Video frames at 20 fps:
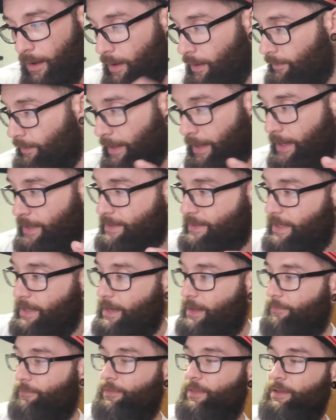Like I said,
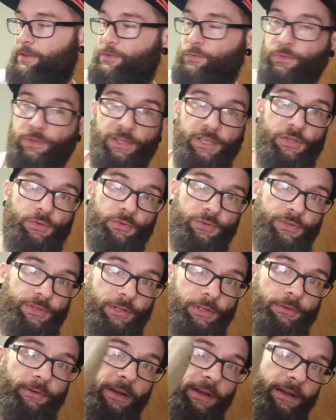if these were
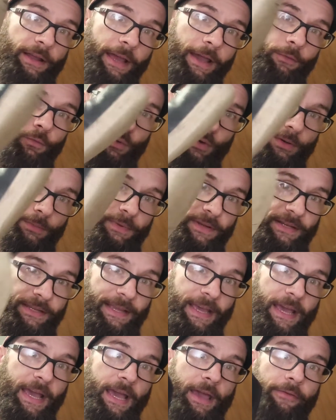still around, I would be
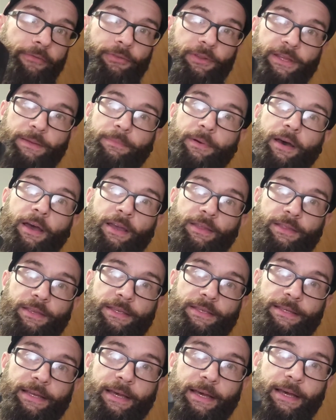definitely buying
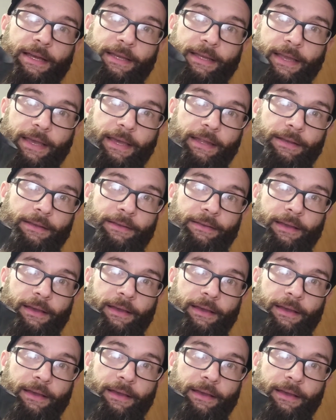these again.